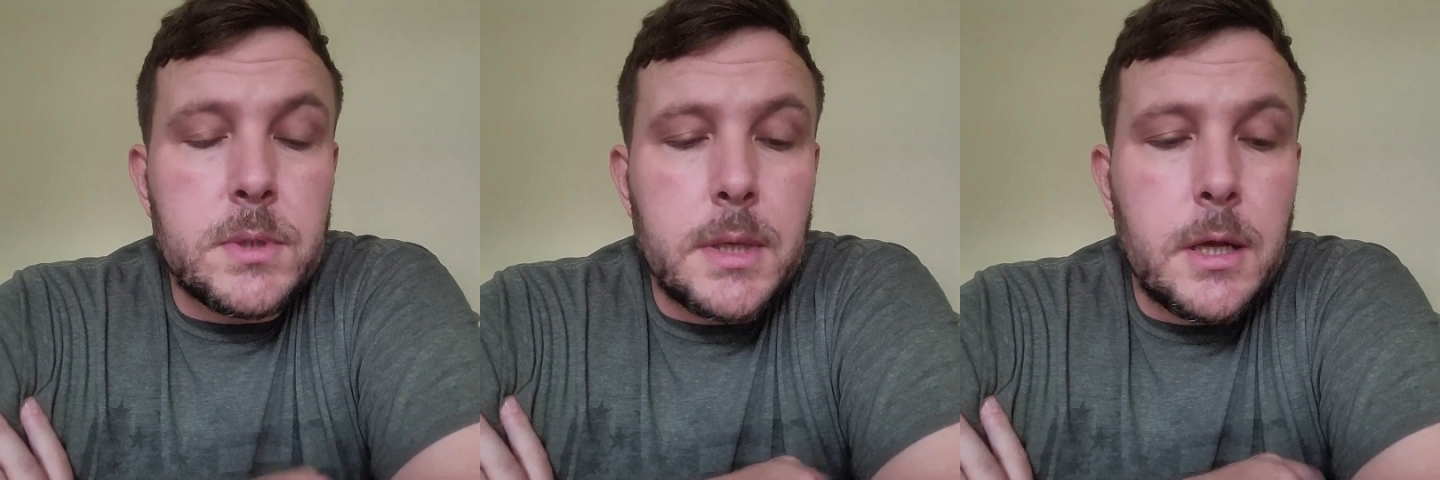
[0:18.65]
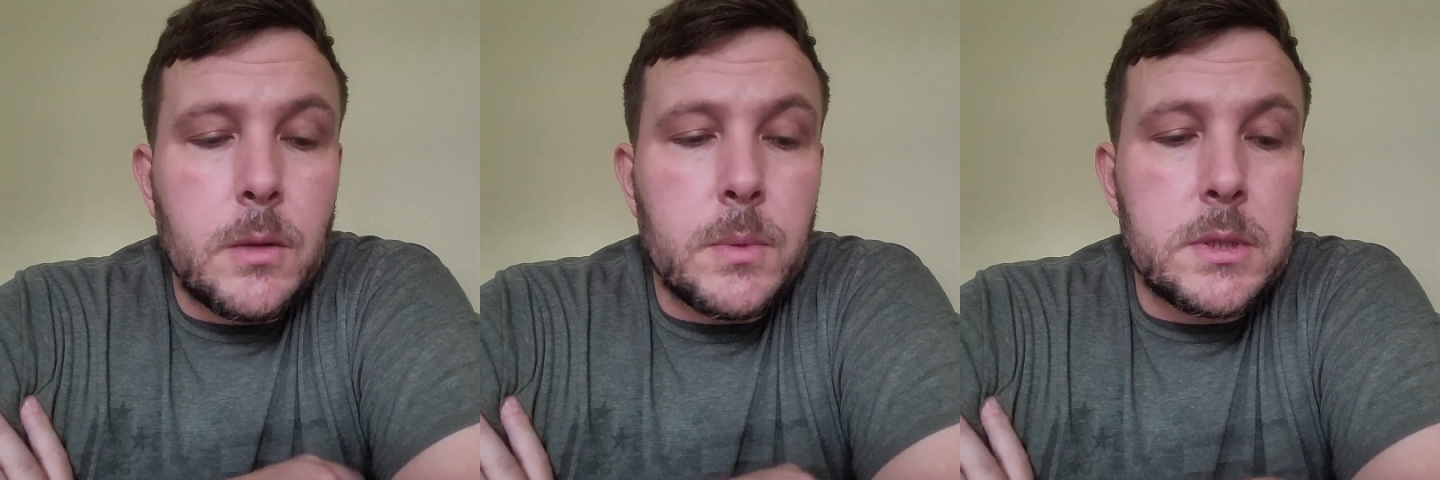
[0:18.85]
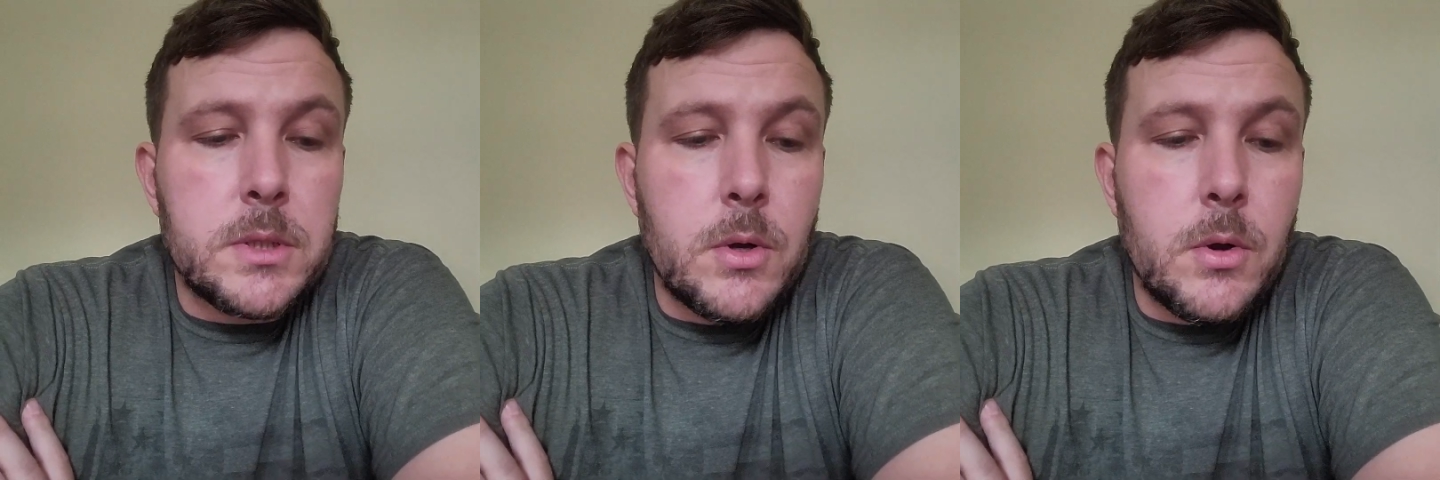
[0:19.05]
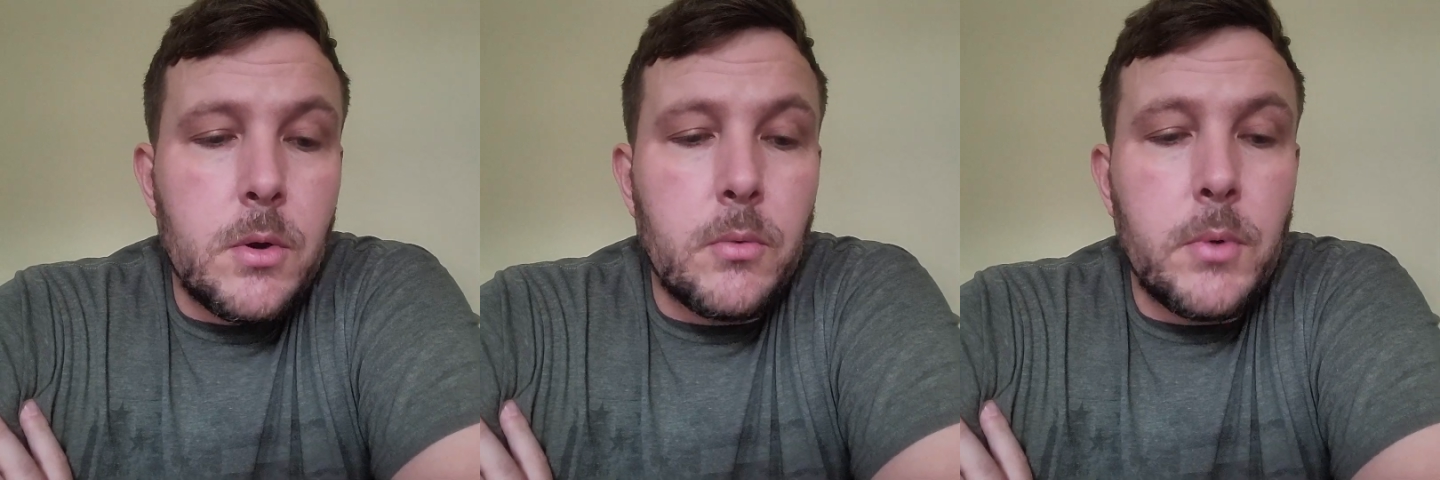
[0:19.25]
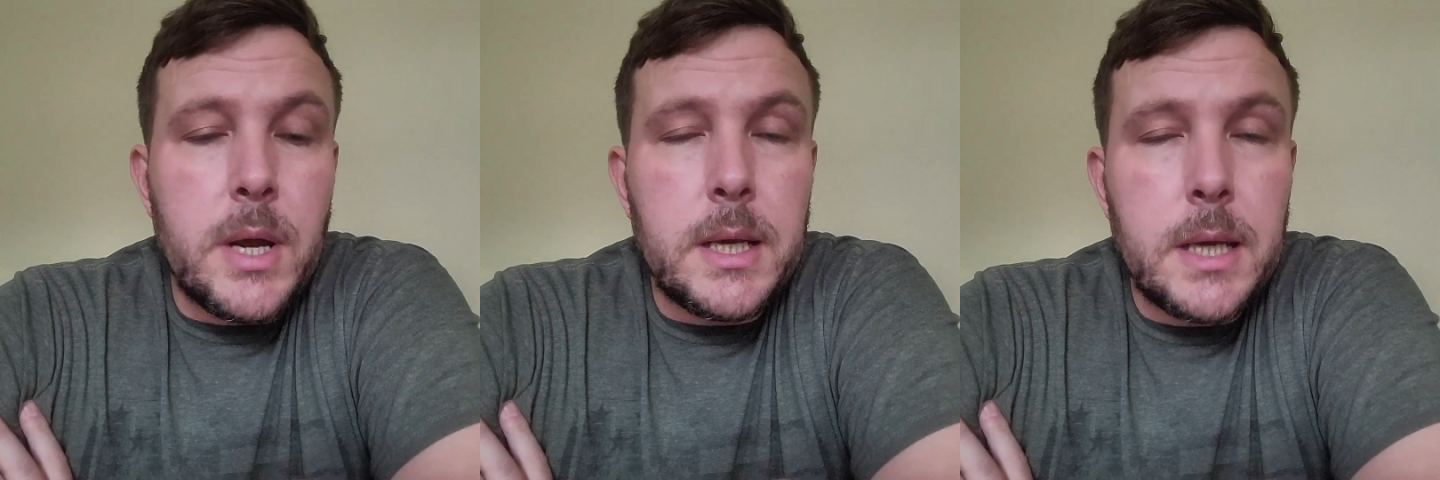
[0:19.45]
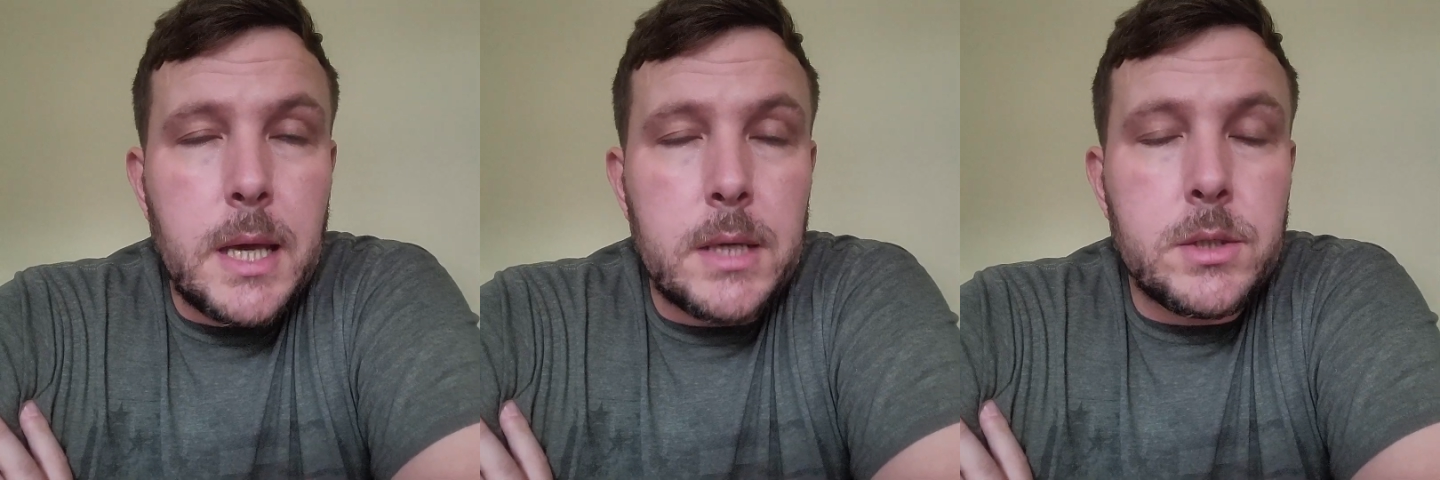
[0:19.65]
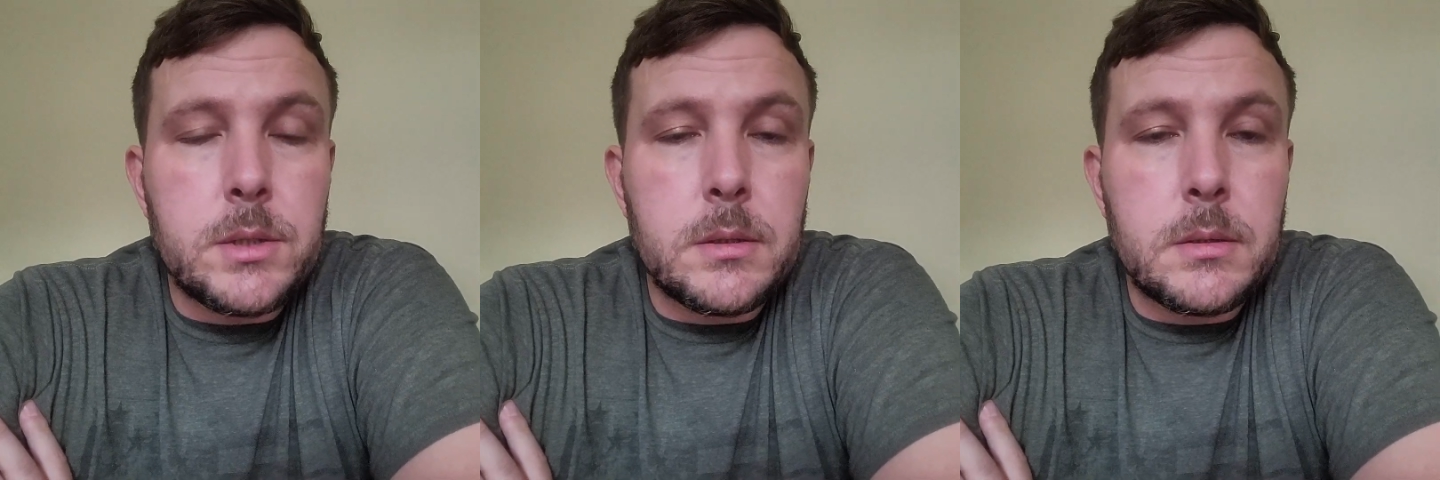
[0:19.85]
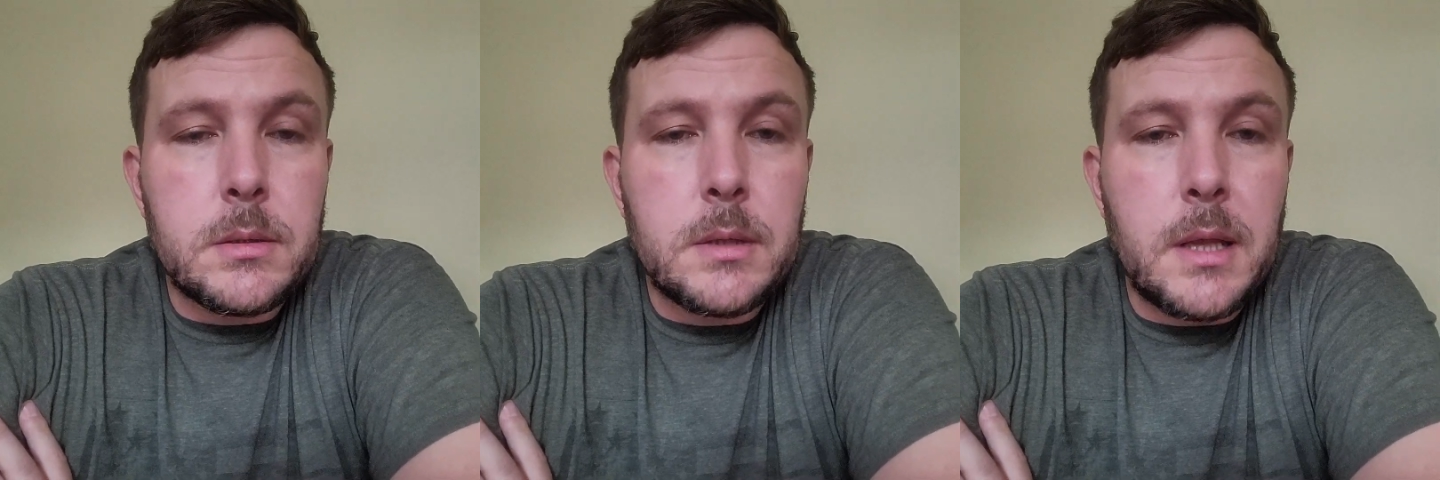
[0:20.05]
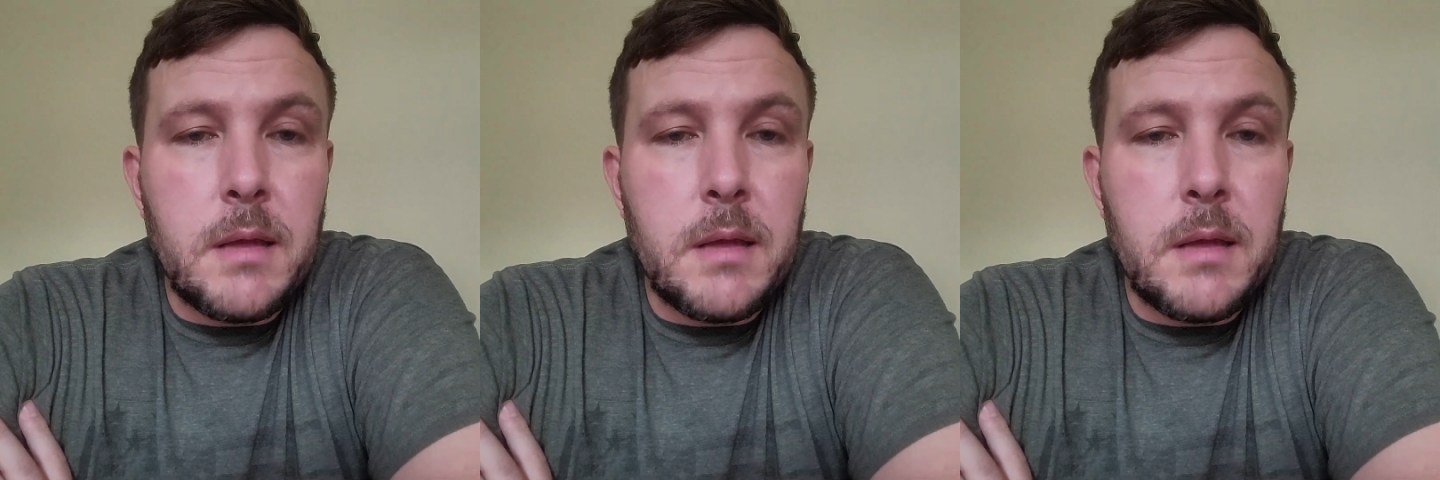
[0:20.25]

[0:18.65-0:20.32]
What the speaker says: to the elements are radiation,